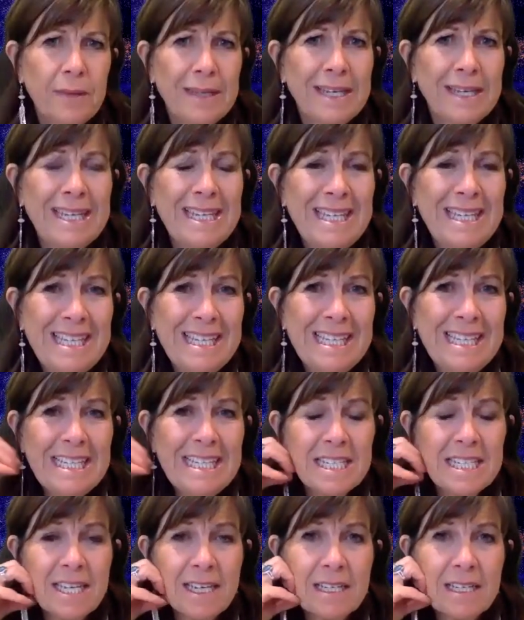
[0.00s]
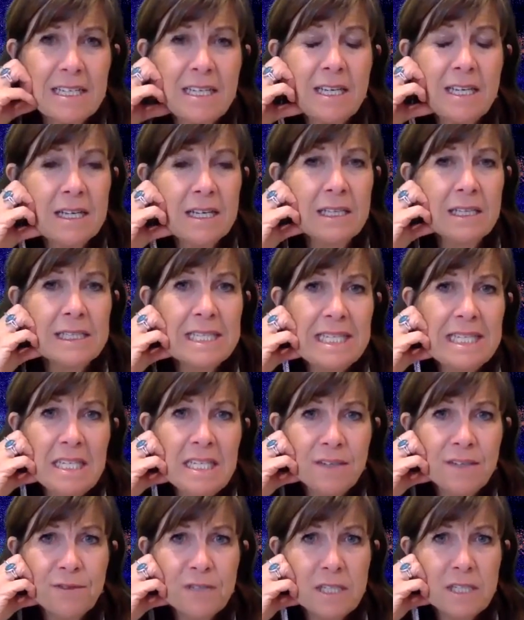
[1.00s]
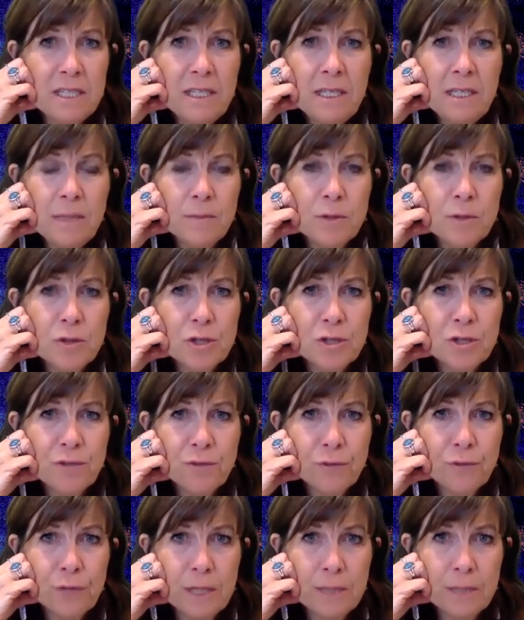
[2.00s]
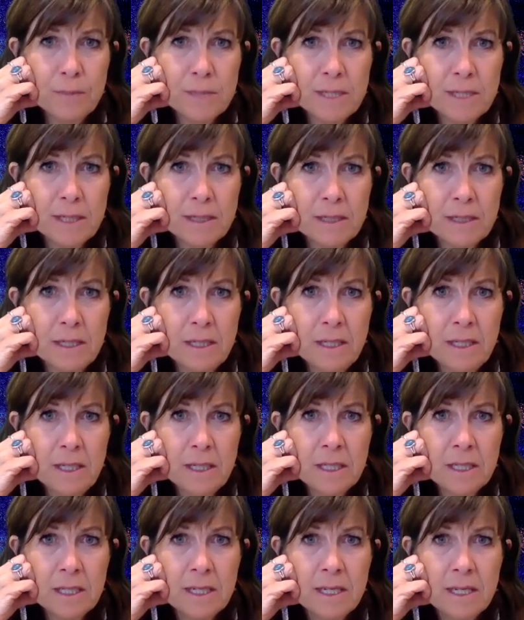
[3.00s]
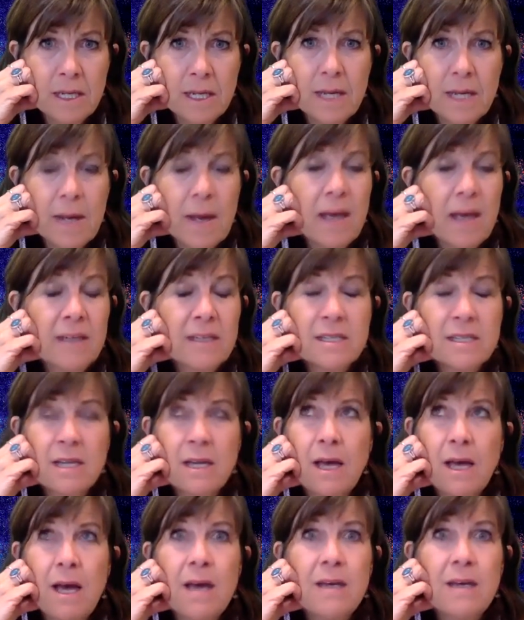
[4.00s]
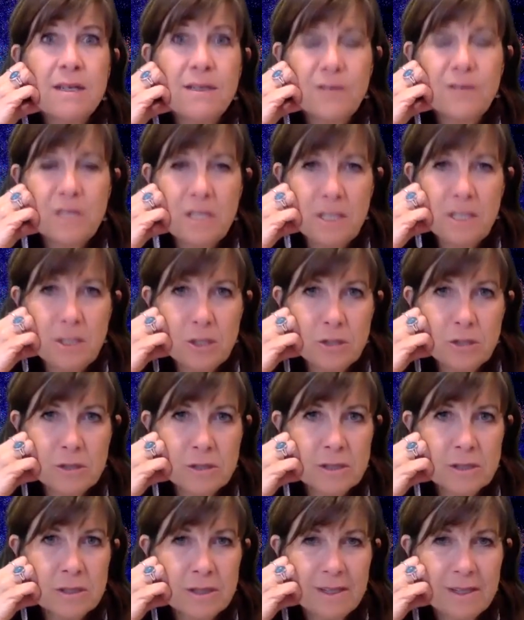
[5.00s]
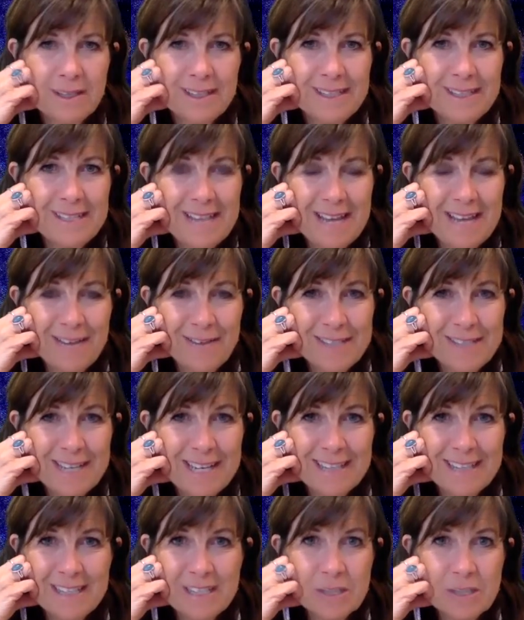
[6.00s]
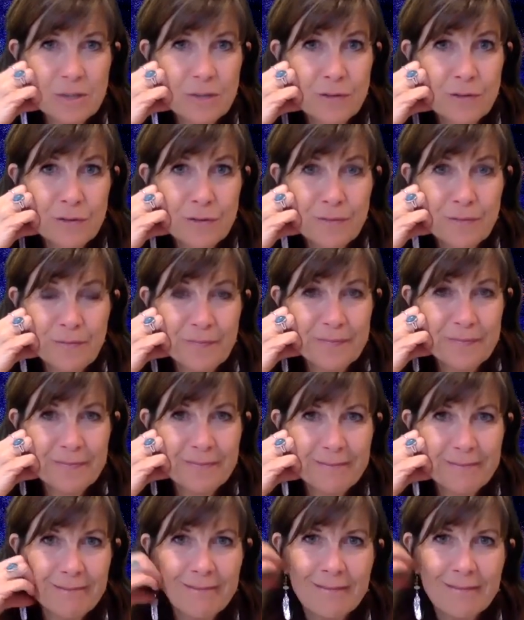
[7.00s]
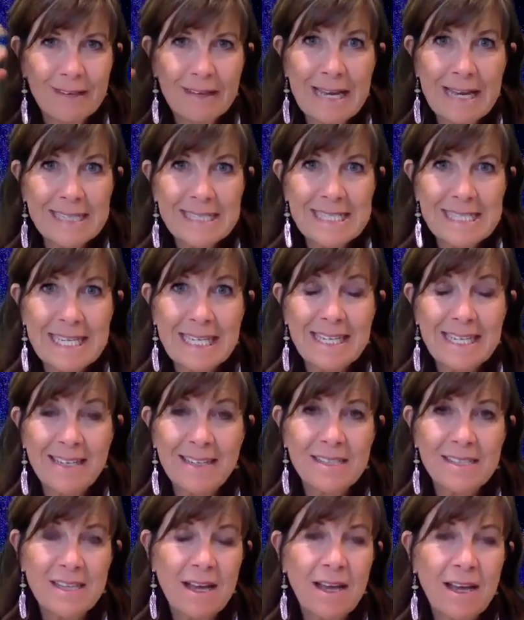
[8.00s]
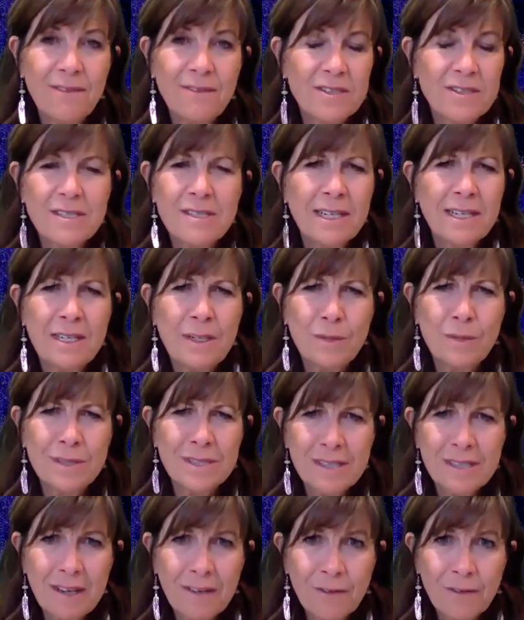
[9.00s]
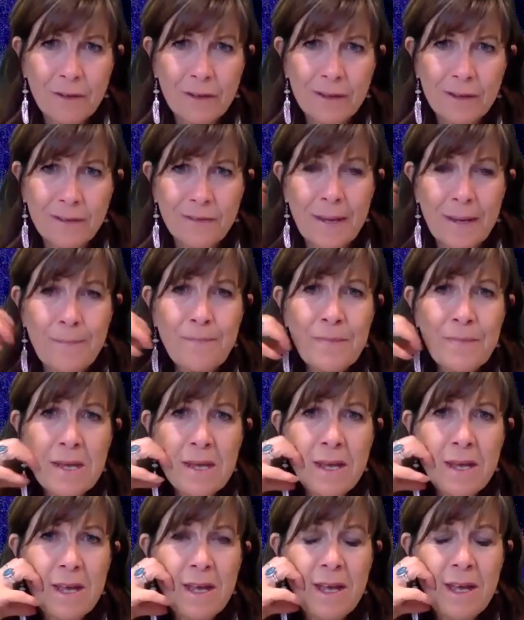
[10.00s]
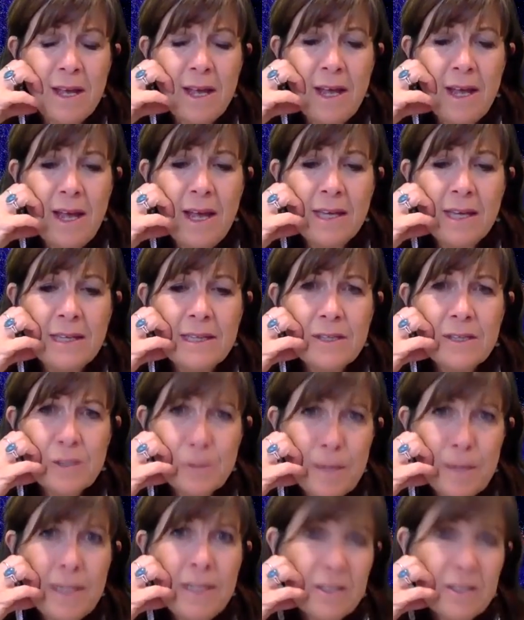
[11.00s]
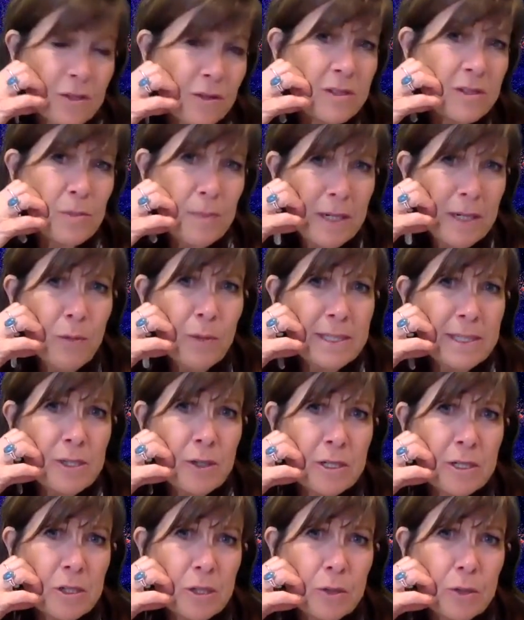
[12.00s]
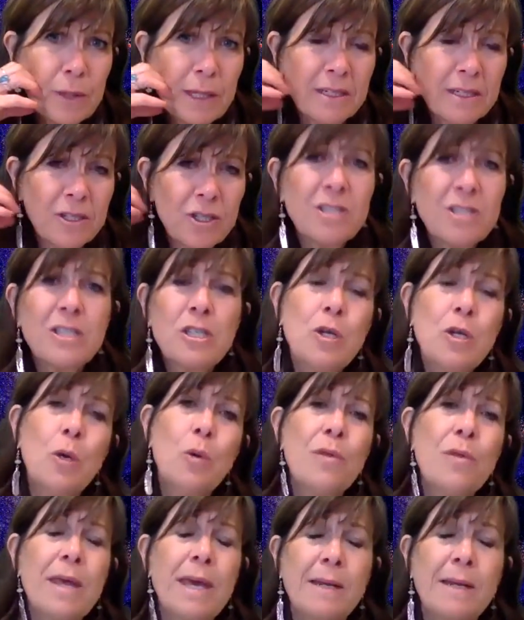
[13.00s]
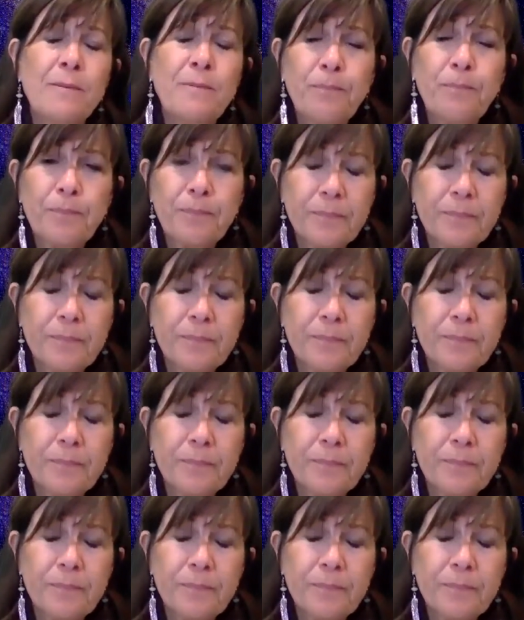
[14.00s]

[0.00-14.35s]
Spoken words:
healing technique called EFT, Emotional Freedom Technique. A ton of teachers have taught this over the last decades. I've studied with several of them. And there's many ways you can do it. Just know that